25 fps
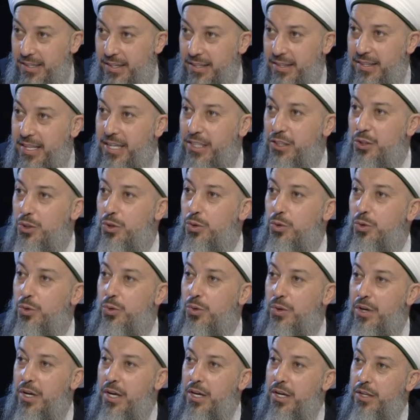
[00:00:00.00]
that you
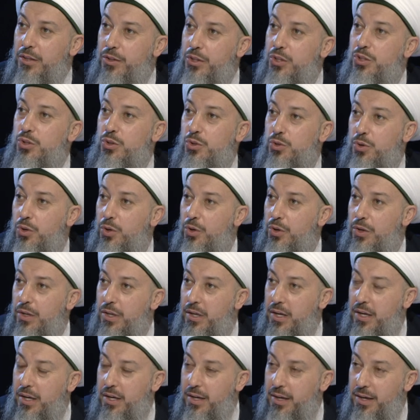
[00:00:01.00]
destroy
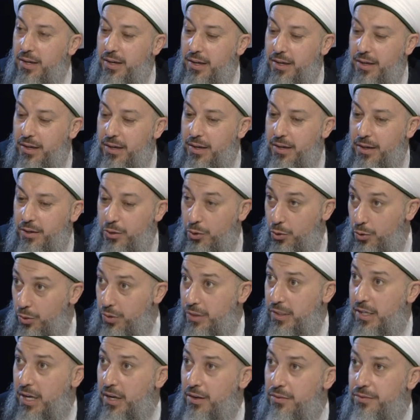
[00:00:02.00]
yourself.